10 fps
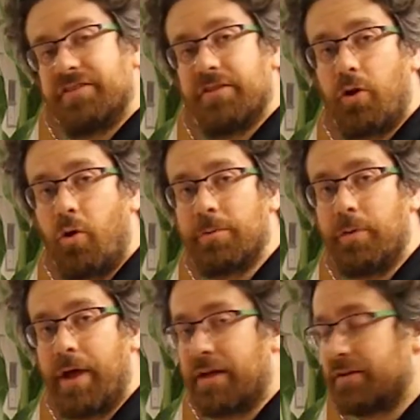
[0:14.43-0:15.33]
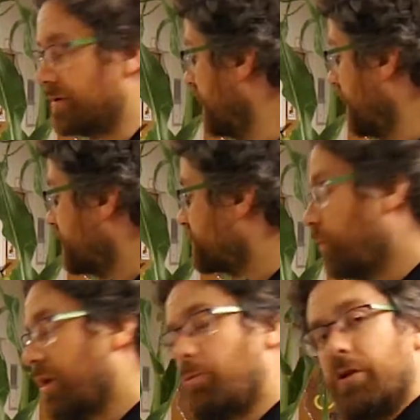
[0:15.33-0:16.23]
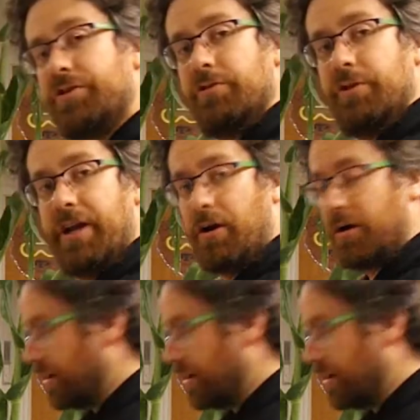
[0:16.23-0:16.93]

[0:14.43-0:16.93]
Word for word: of the corn plant. So what we'll do here